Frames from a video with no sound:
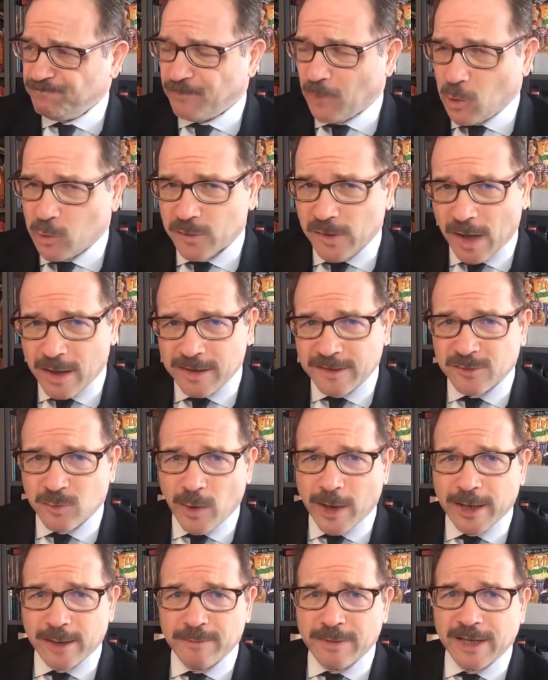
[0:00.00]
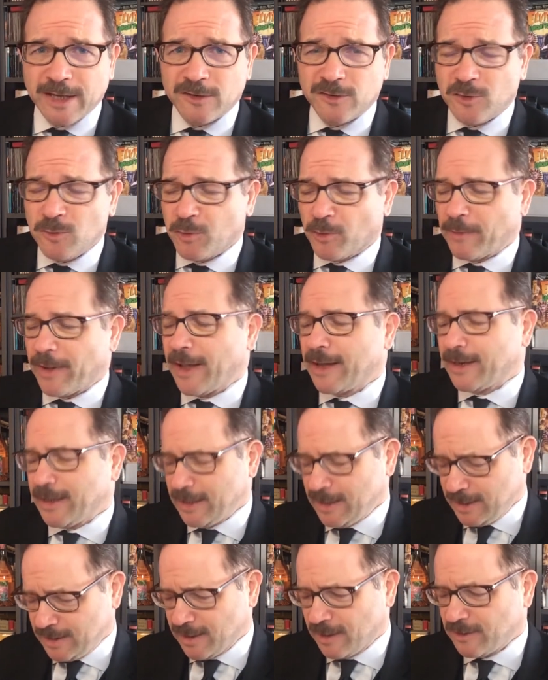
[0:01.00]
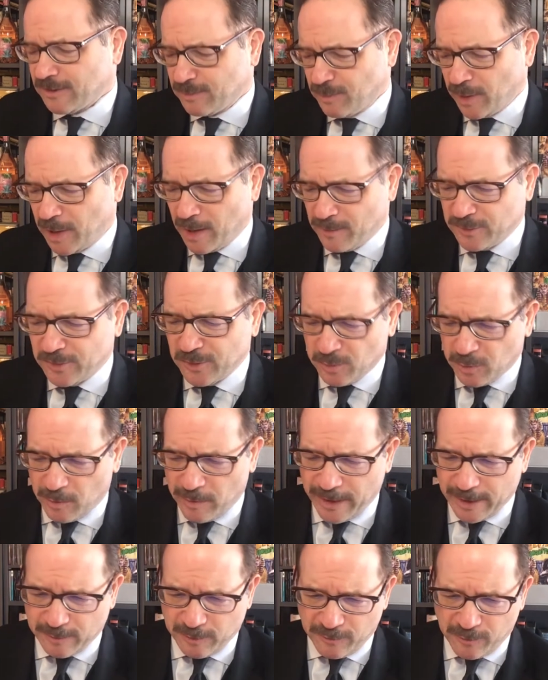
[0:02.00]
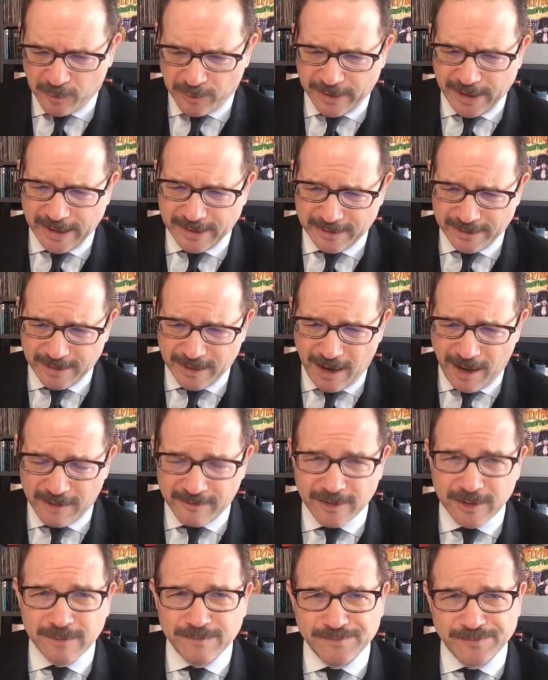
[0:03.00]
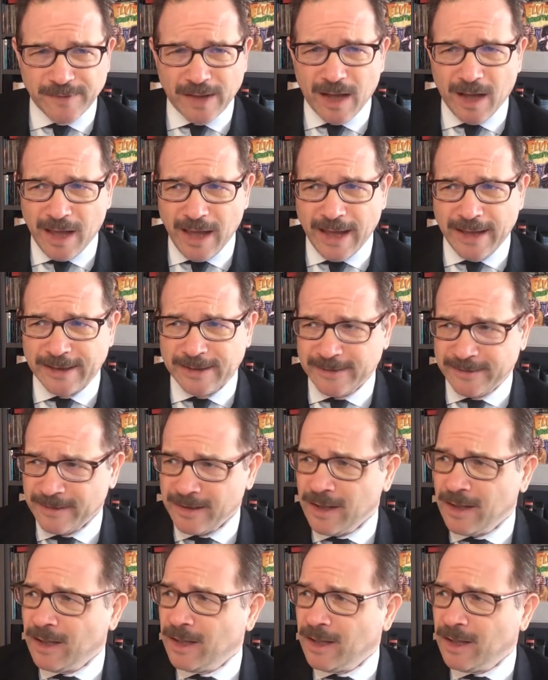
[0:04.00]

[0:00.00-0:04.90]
who's on his way to being Superman. And he does become Superman before the end of the novel. And